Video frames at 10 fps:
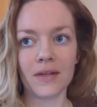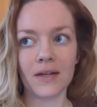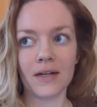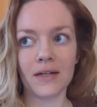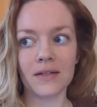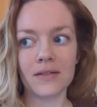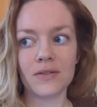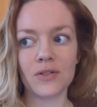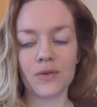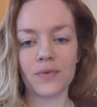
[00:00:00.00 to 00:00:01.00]
Uh,
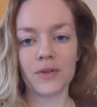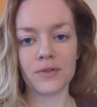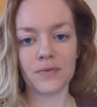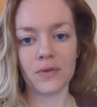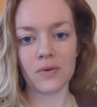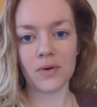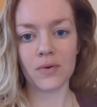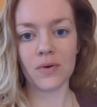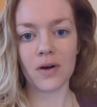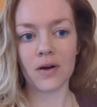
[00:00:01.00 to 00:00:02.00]
so for those of you
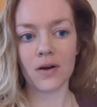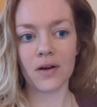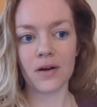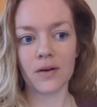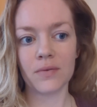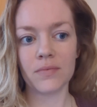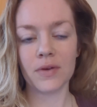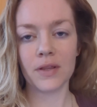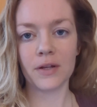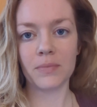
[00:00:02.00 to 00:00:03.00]
who are
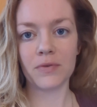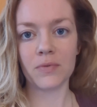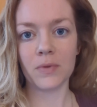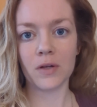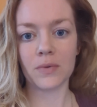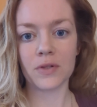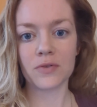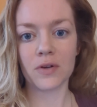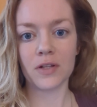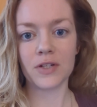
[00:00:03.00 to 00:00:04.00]
a little bit familiar with
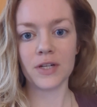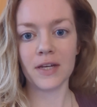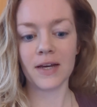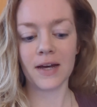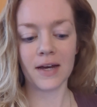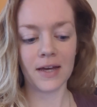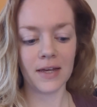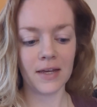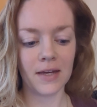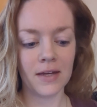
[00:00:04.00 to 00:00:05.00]
astrology,
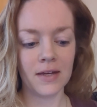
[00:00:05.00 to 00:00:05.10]
I